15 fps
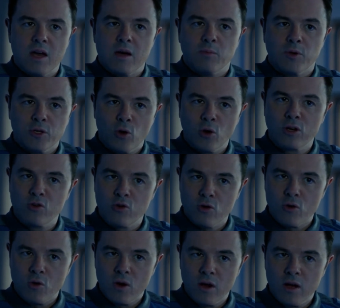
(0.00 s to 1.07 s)
But you're
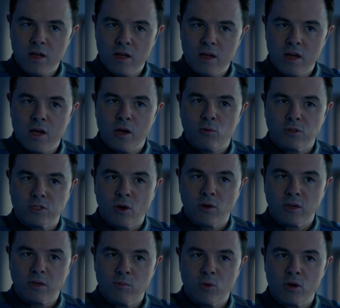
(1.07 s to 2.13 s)
cruel was
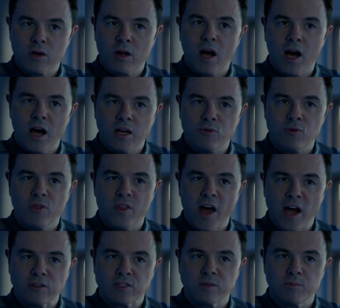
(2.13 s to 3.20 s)
going to murder
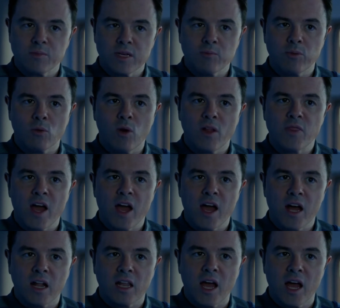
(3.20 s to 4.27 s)
100,000 people. What the
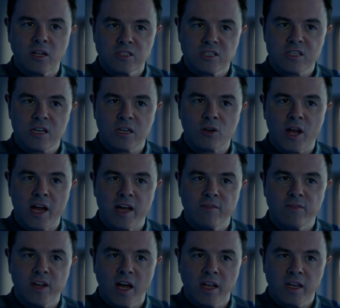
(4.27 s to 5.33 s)
hell else could I have
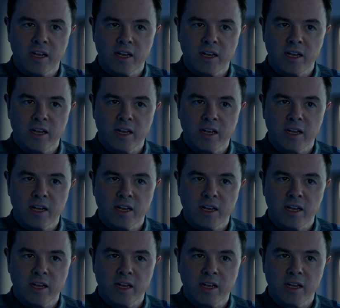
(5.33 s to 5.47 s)
done?